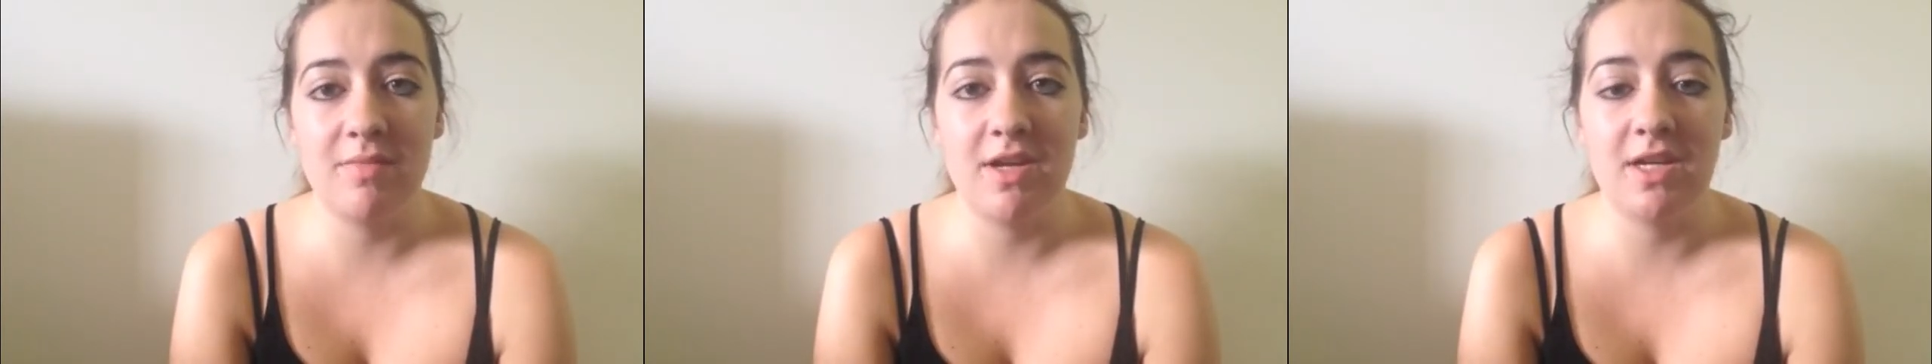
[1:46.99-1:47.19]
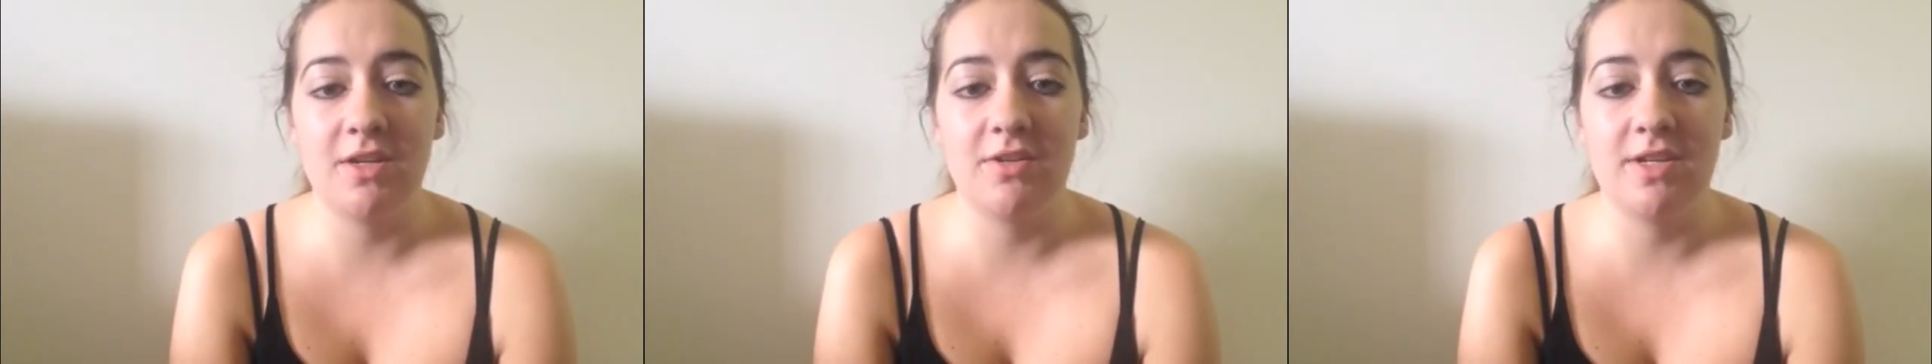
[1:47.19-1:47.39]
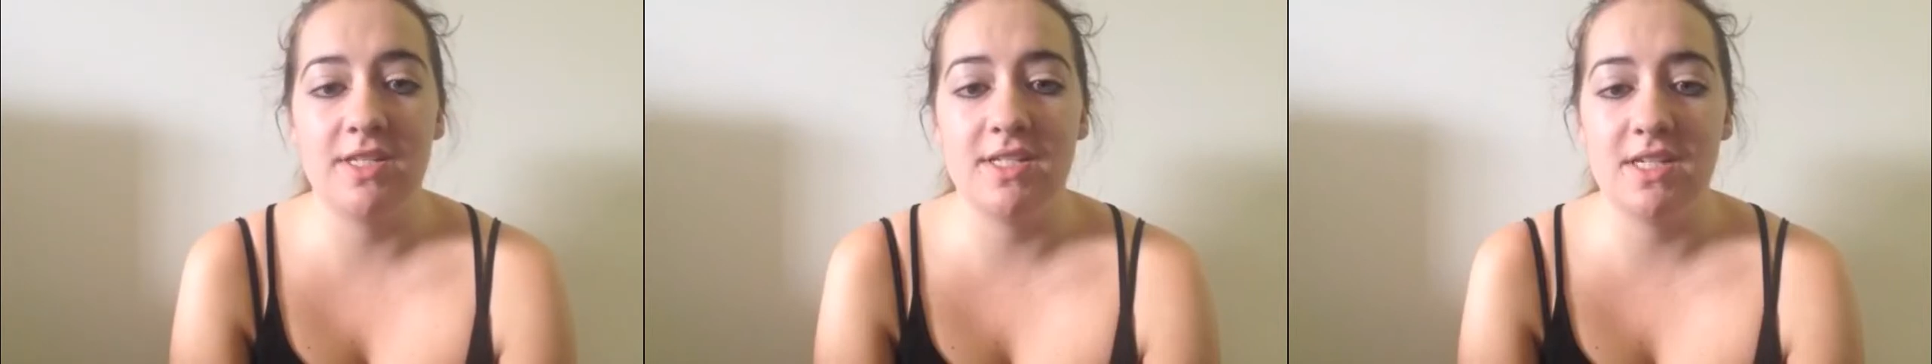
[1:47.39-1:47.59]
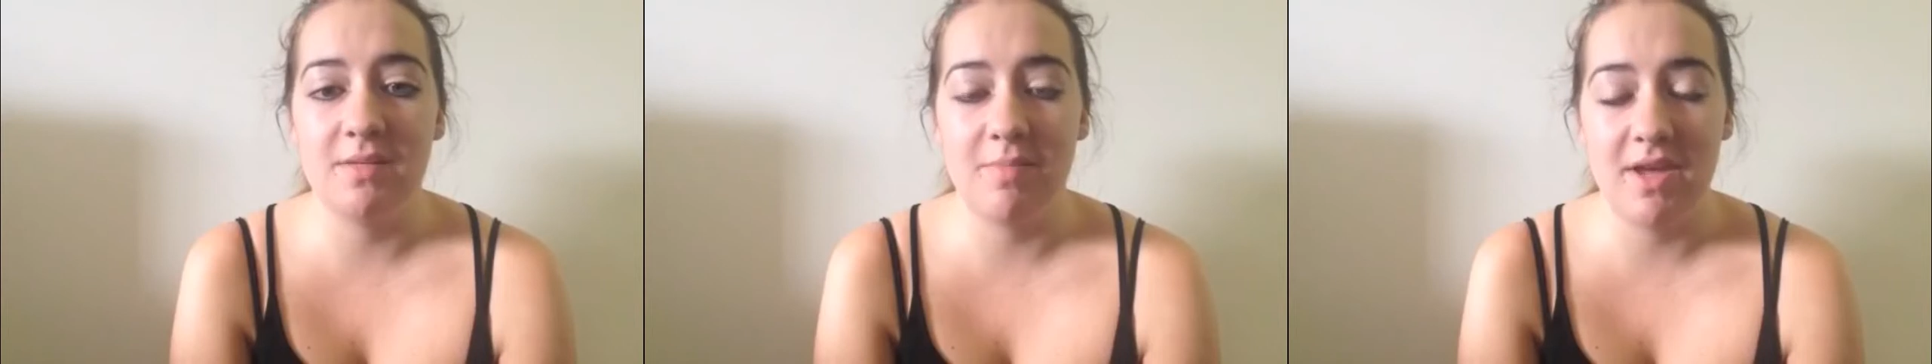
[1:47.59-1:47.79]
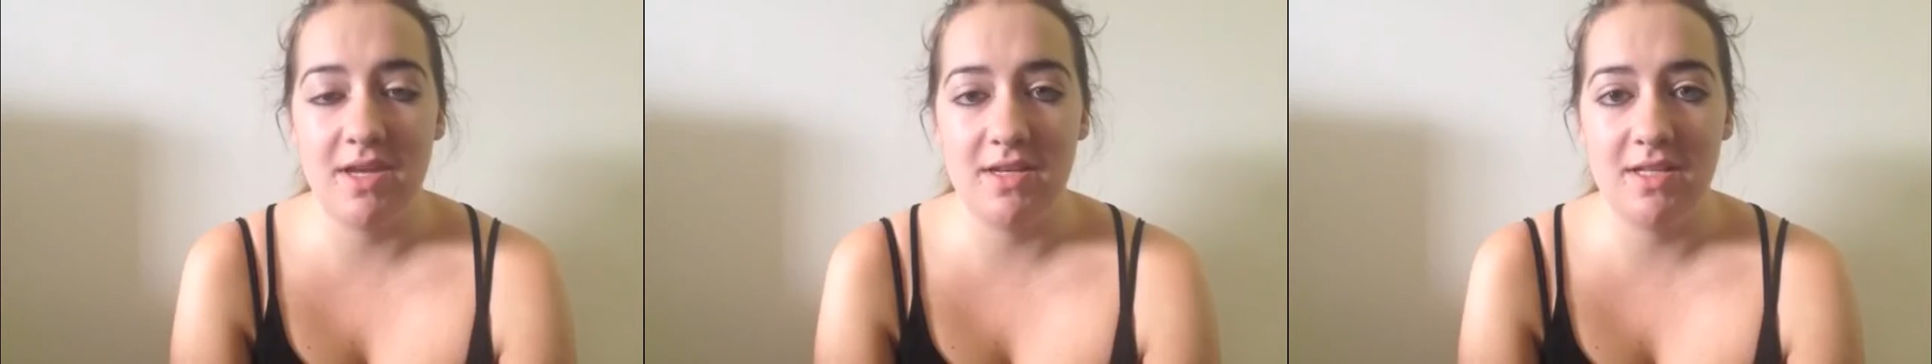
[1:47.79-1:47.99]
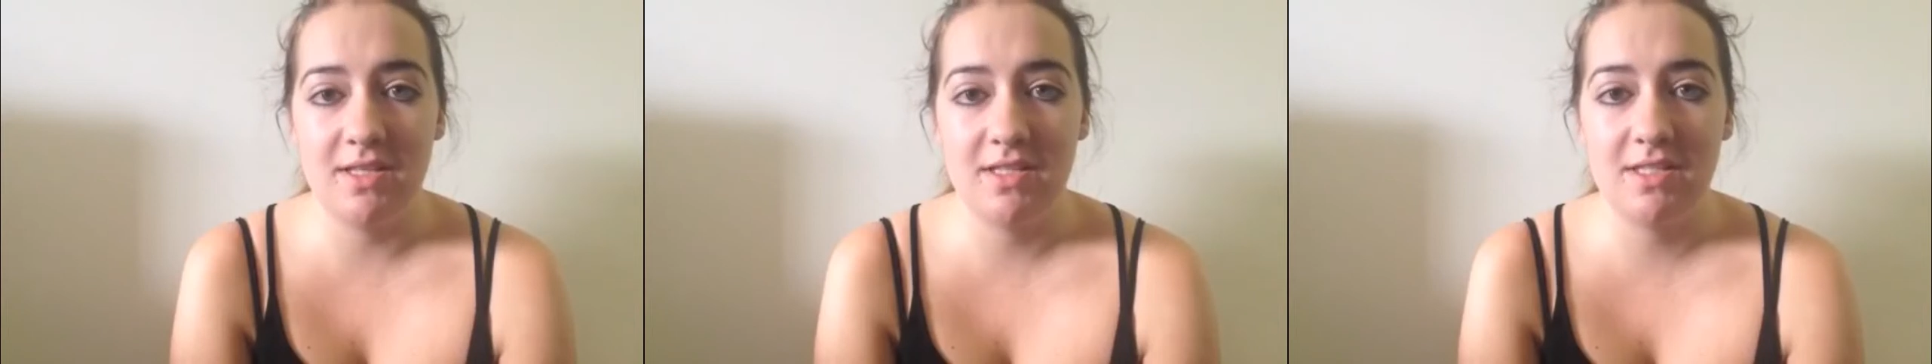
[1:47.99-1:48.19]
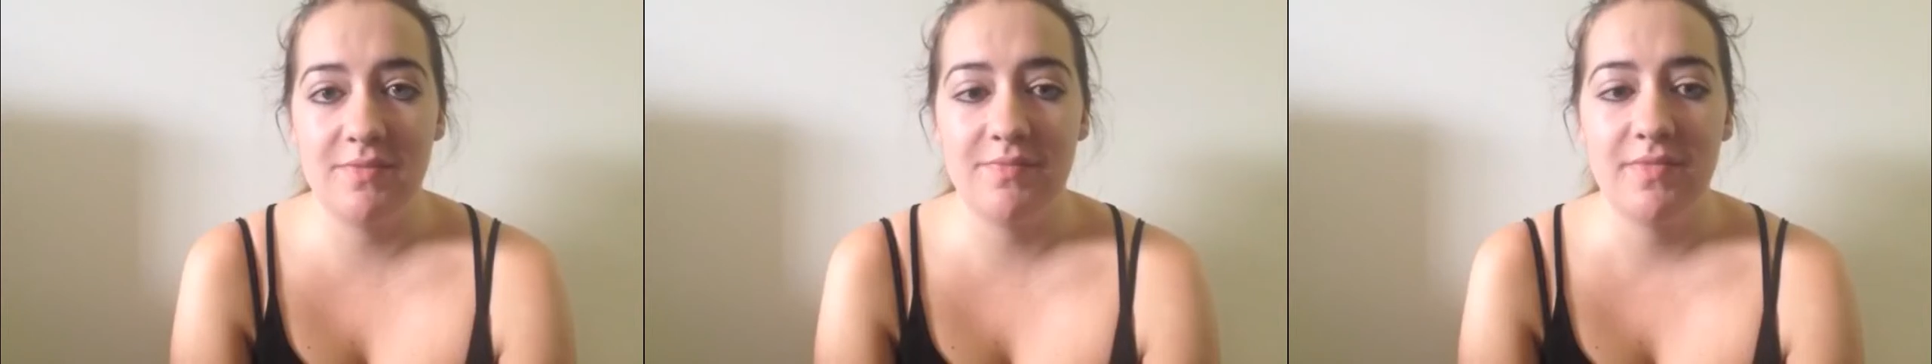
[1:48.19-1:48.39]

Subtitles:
and increased independence.